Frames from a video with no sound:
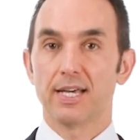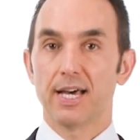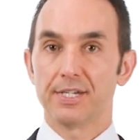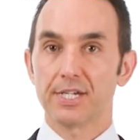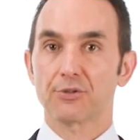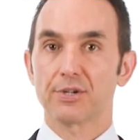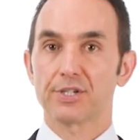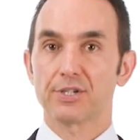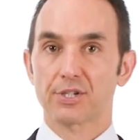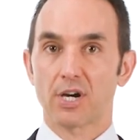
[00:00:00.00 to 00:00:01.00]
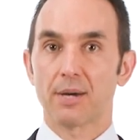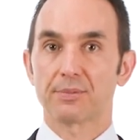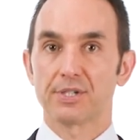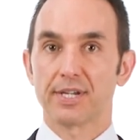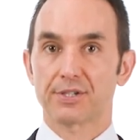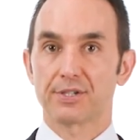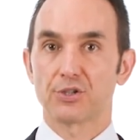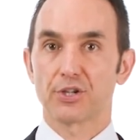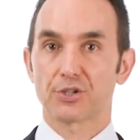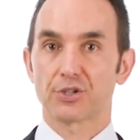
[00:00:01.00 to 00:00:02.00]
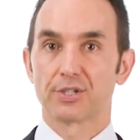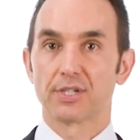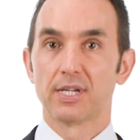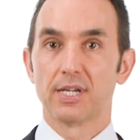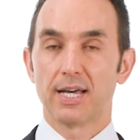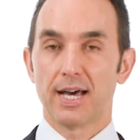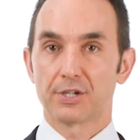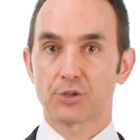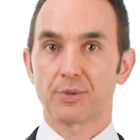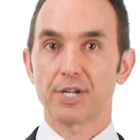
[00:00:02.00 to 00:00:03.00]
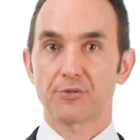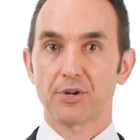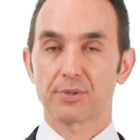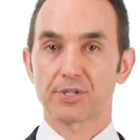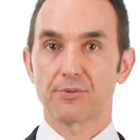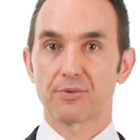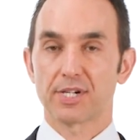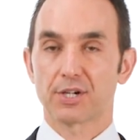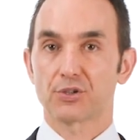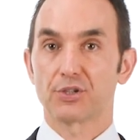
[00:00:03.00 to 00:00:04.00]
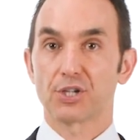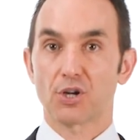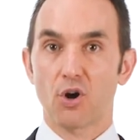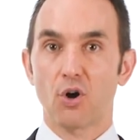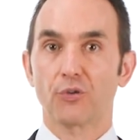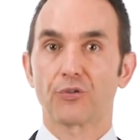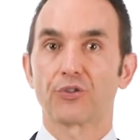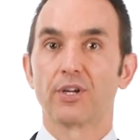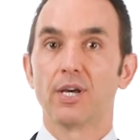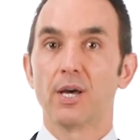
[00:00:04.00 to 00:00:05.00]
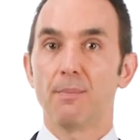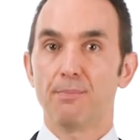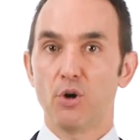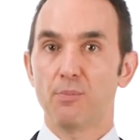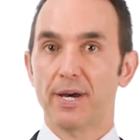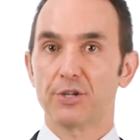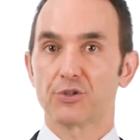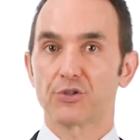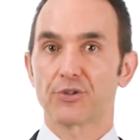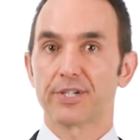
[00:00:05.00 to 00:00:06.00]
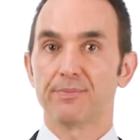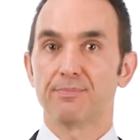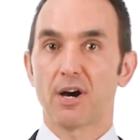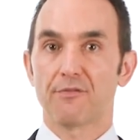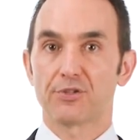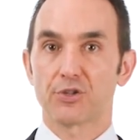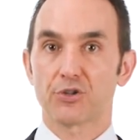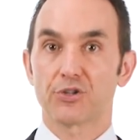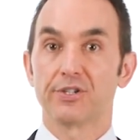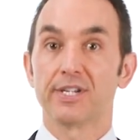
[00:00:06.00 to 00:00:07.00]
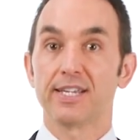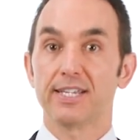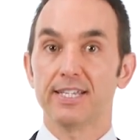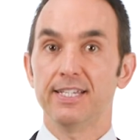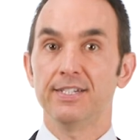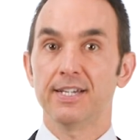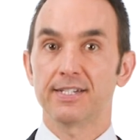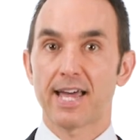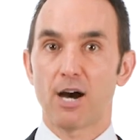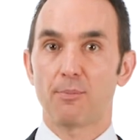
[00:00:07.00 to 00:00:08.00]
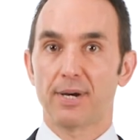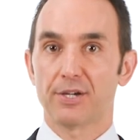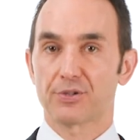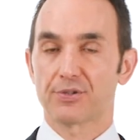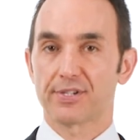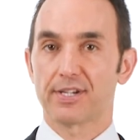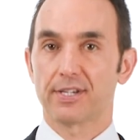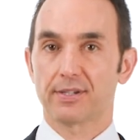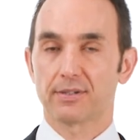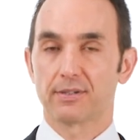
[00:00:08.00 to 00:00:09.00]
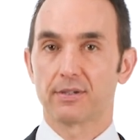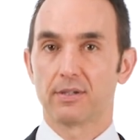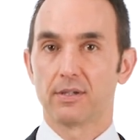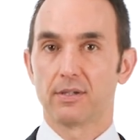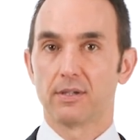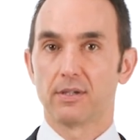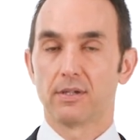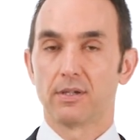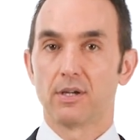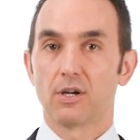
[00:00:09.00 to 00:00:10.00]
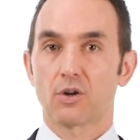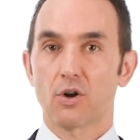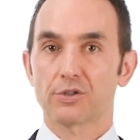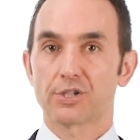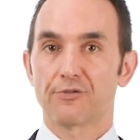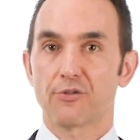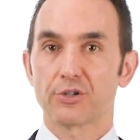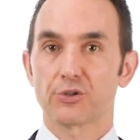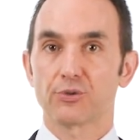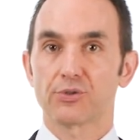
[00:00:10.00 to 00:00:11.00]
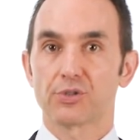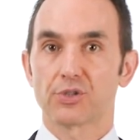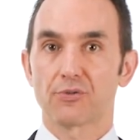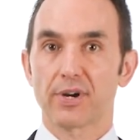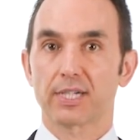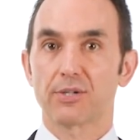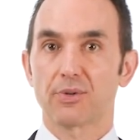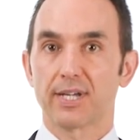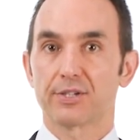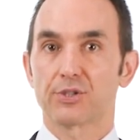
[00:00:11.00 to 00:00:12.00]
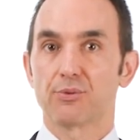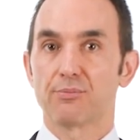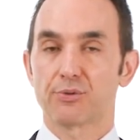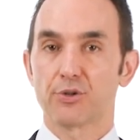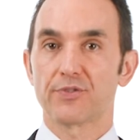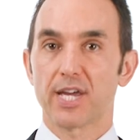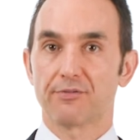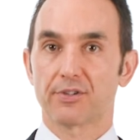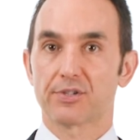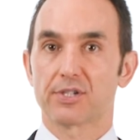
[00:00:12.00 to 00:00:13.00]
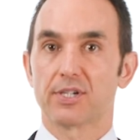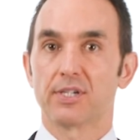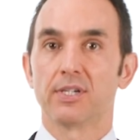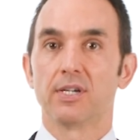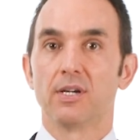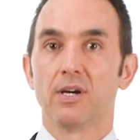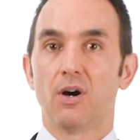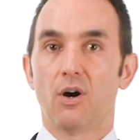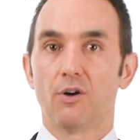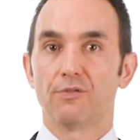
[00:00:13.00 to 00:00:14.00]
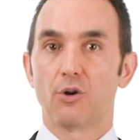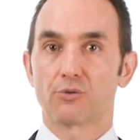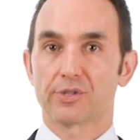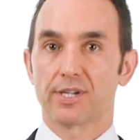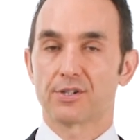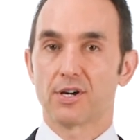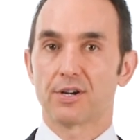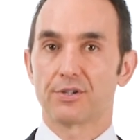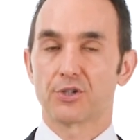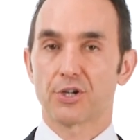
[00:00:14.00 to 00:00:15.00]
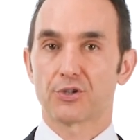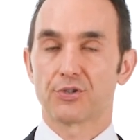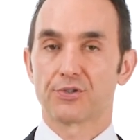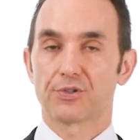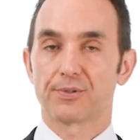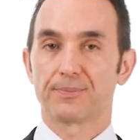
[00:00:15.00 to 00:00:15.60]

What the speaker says: an increase in time to next injection, and a 23% reduction in cost per patient treated by a physician in an outpatient setting. Cost differentials is directly related to improved efficacy of ultrasound-guided injections.